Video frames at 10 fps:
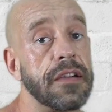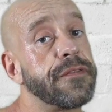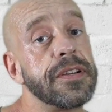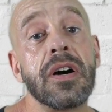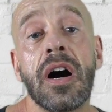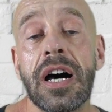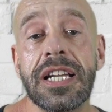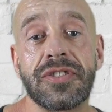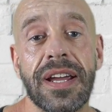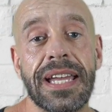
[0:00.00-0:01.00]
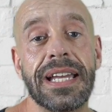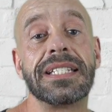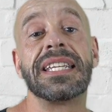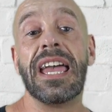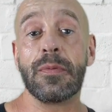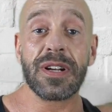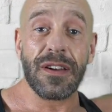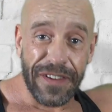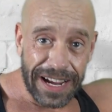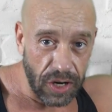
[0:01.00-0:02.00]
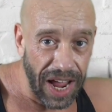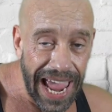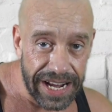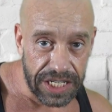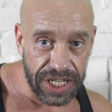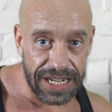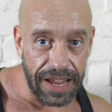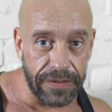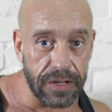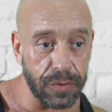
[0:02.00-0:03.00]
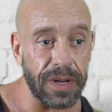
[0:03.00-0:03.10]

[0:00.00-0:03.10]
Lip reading: If we're not hydrated, it will affect our energy levels,